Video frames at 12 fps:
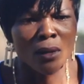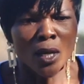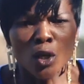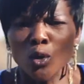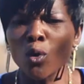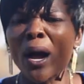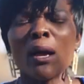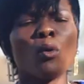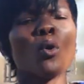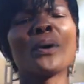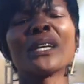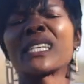You know, I
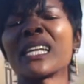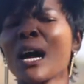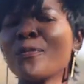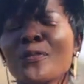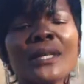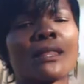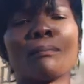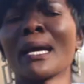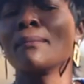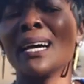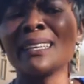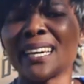always laugh with my
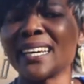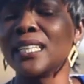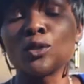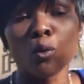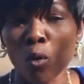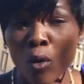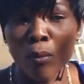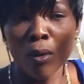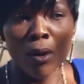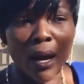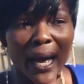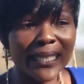mother at home.
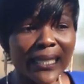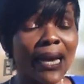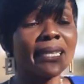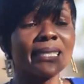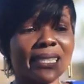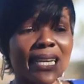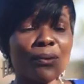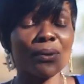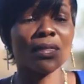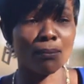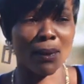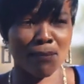I stay with
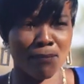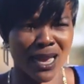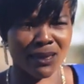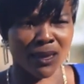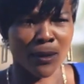my mother.